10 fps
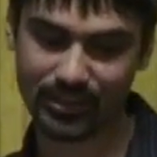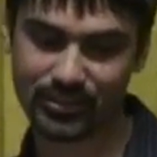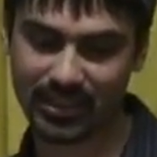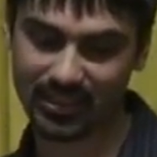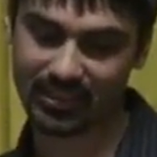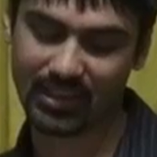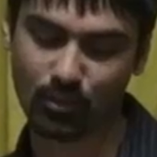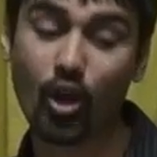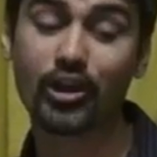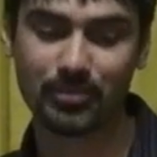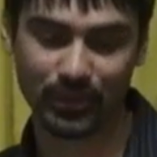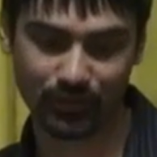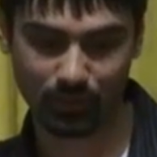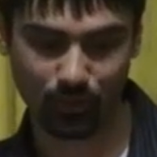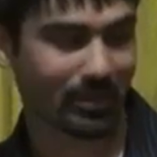uh, a water bill
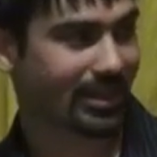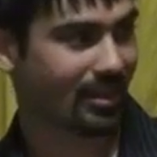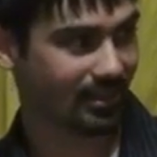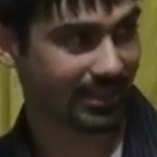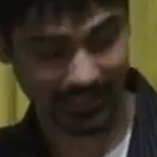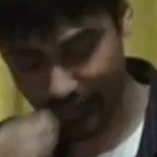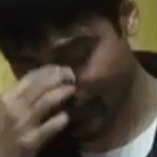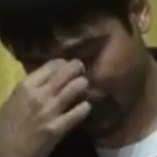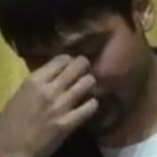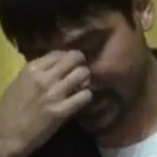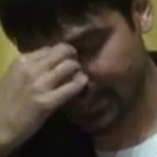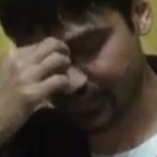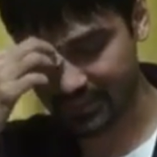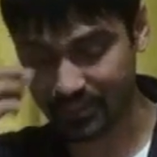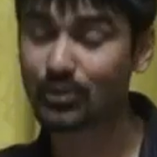that one of my colleagues at U W received.
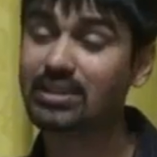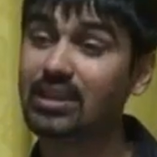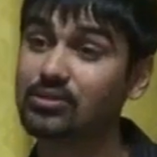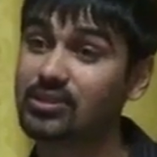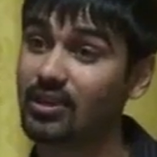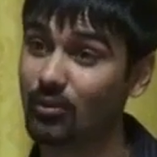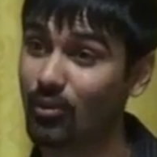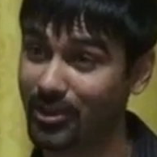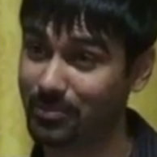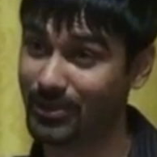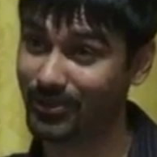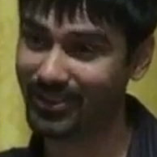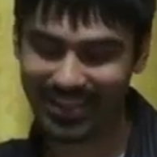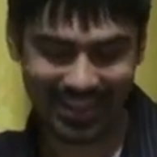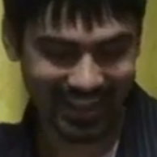It's a three thousand dollar water bill.
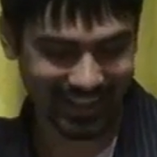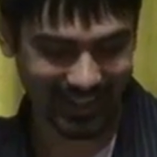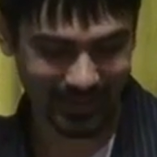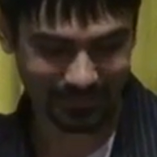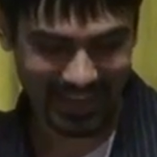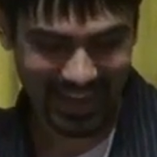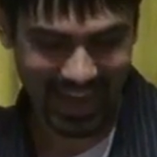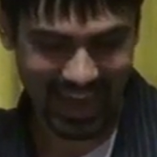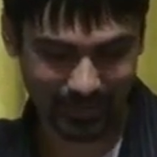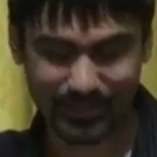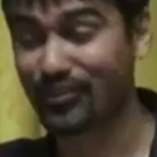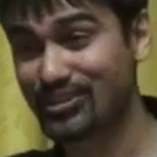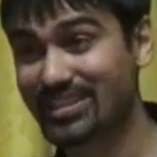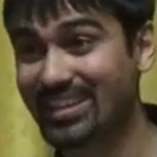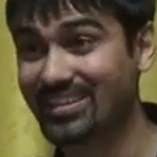Um, and the first
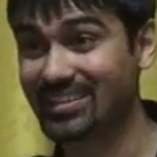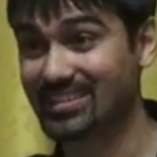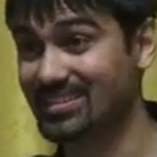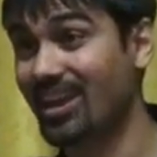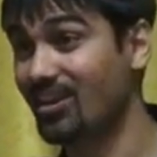thing he does is not